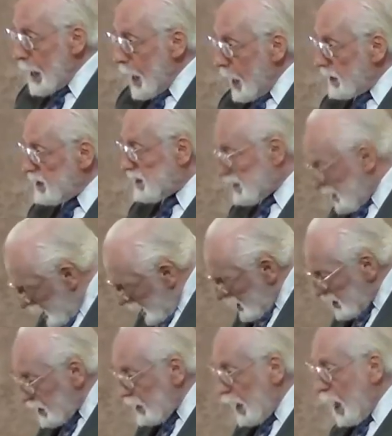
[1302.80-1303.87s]
and
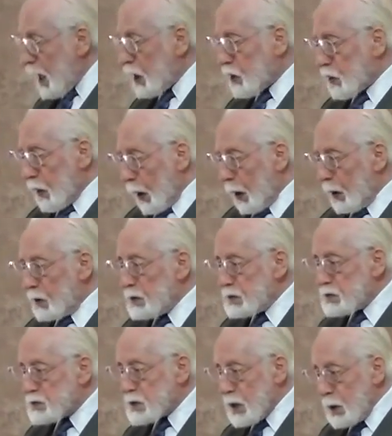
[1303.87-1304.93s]
think like
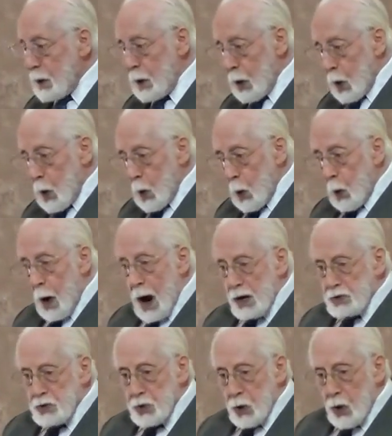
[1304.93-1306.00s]
those, who are
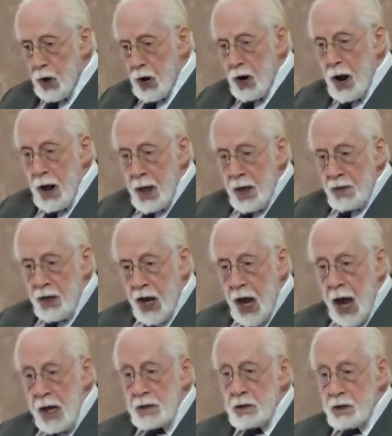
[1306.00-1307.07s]
sure the
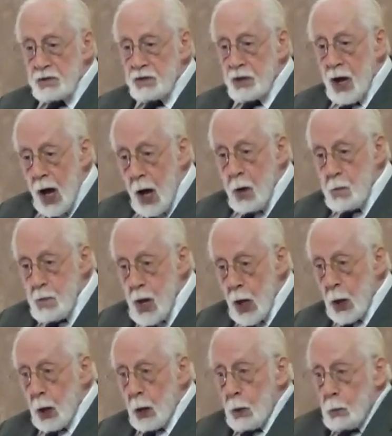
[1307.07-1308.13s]
end is come,
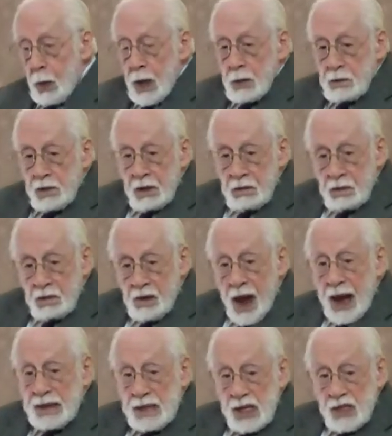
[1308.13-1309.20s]
we'll just
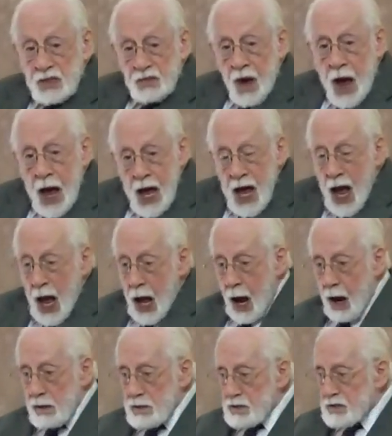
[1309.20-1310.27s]
satisfy
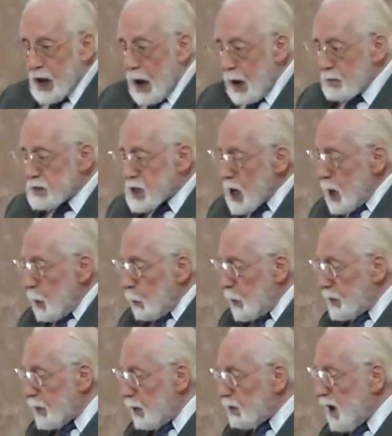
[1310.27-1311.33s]
ourselves
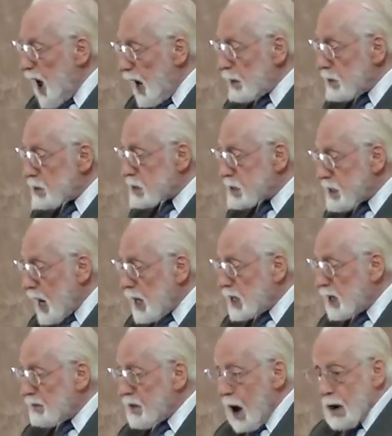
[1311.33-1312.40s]
with the rotten state
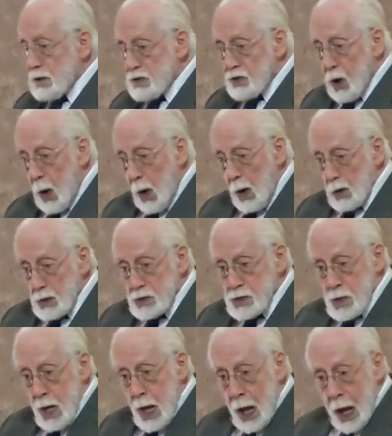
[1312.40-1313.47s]
of our souls
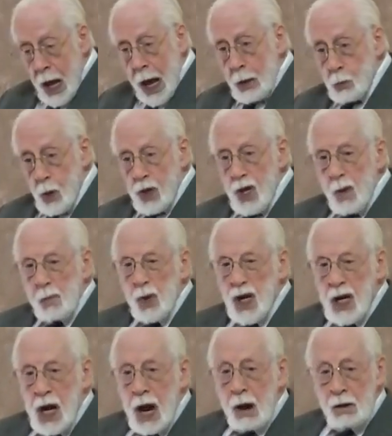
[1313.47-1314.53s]
and with the
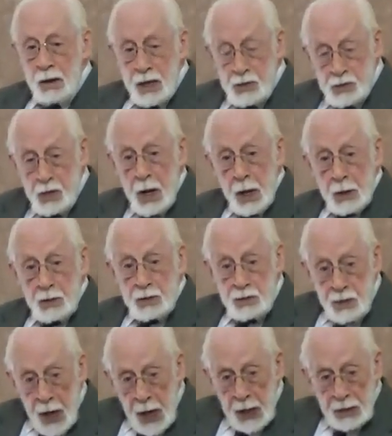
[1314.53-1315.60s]
precarious
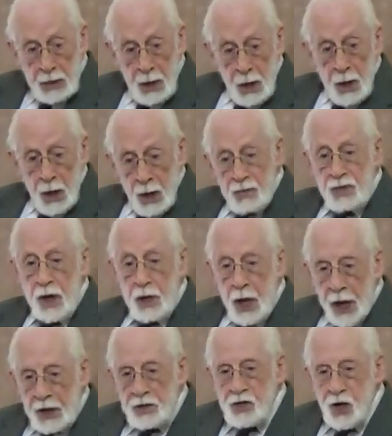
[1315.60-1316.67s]
state of the
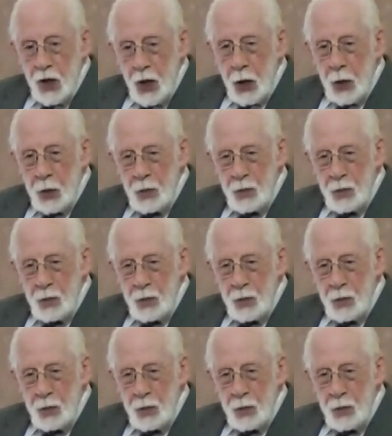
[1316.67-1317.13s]
nation.